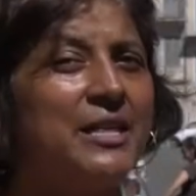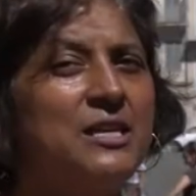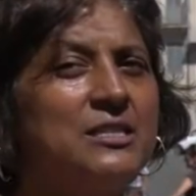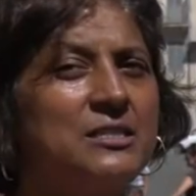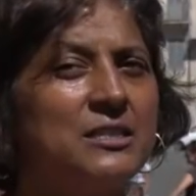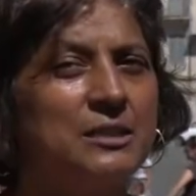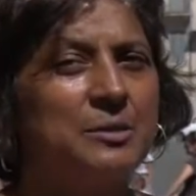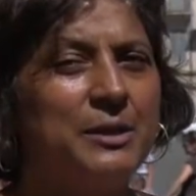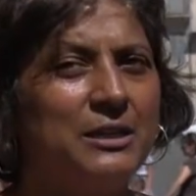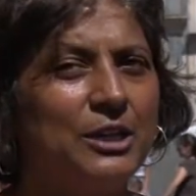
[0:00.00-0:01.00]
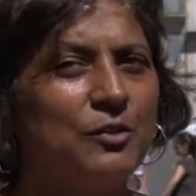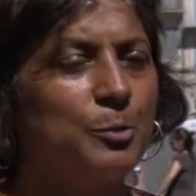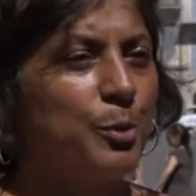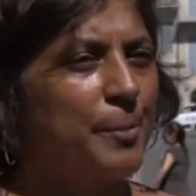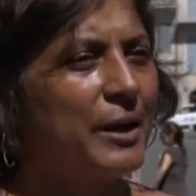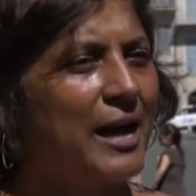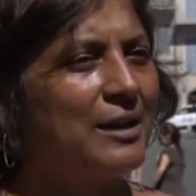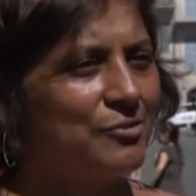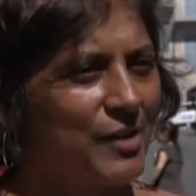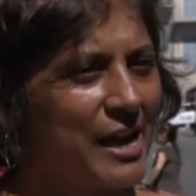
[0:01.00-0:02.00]
there's the building of the
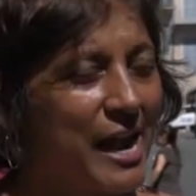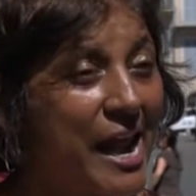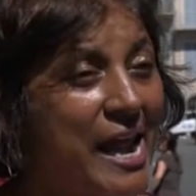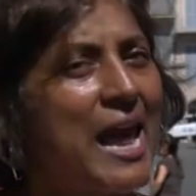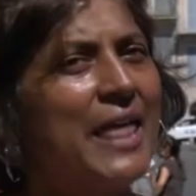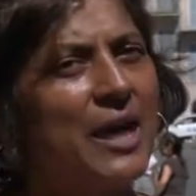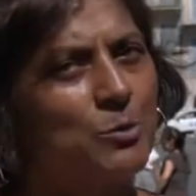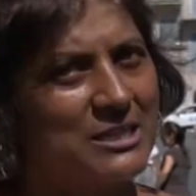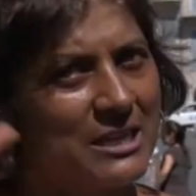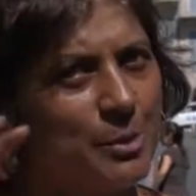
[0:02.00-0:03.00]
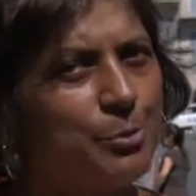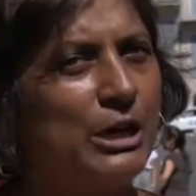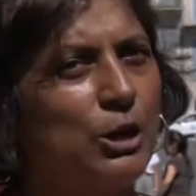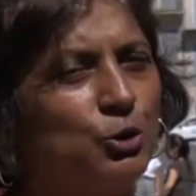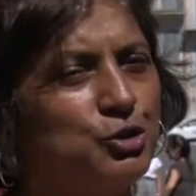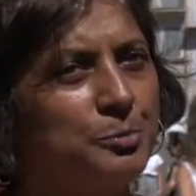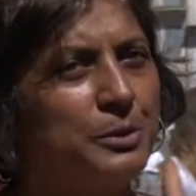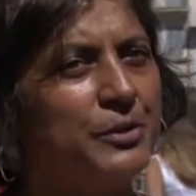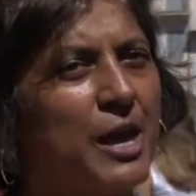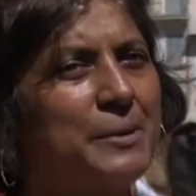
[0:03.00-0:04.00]
Propaganda Fide, and that was deliberately also
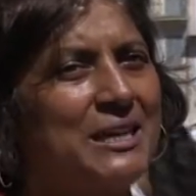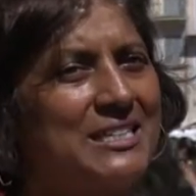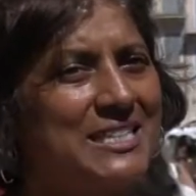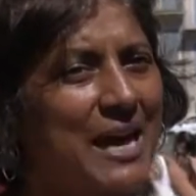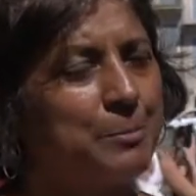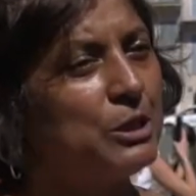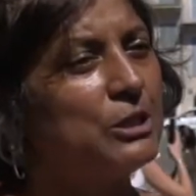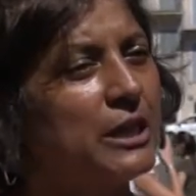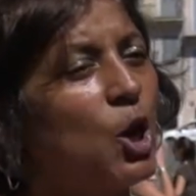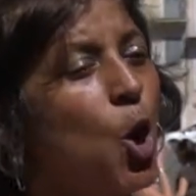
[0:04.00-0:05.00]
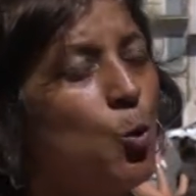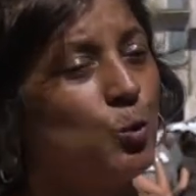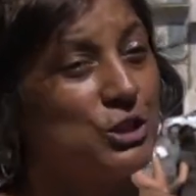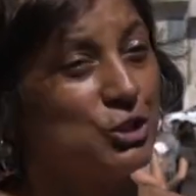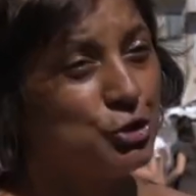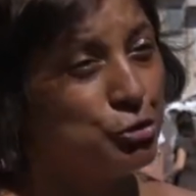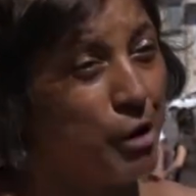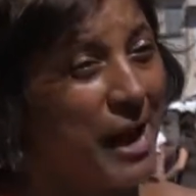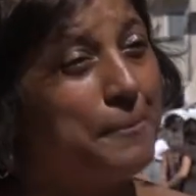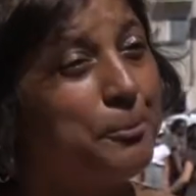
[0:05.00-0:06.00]
built there because that building was to
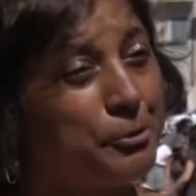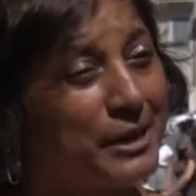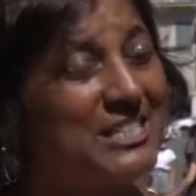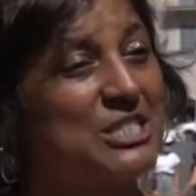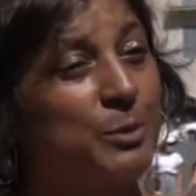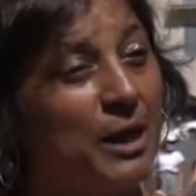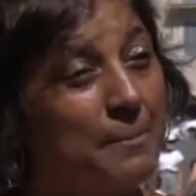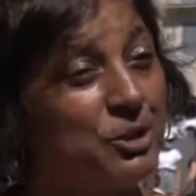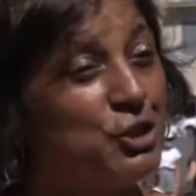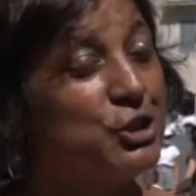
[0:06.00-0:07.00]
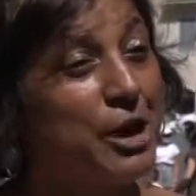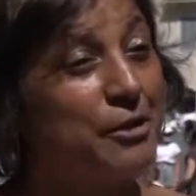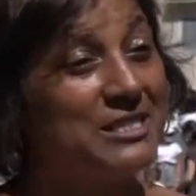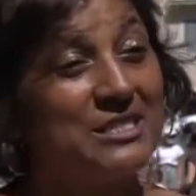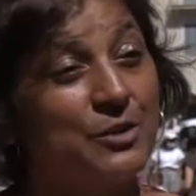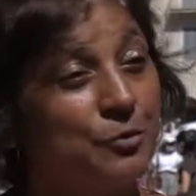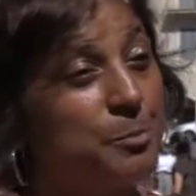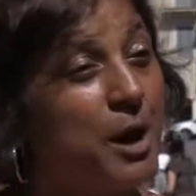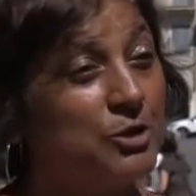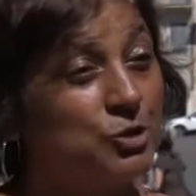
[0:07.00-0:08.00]
train priests to become missionaries in different
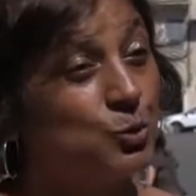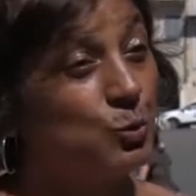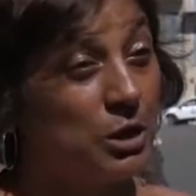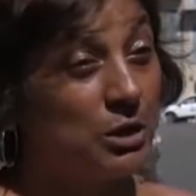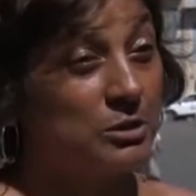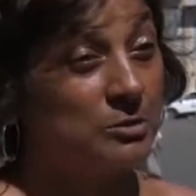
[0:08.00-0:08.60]
parts of the world.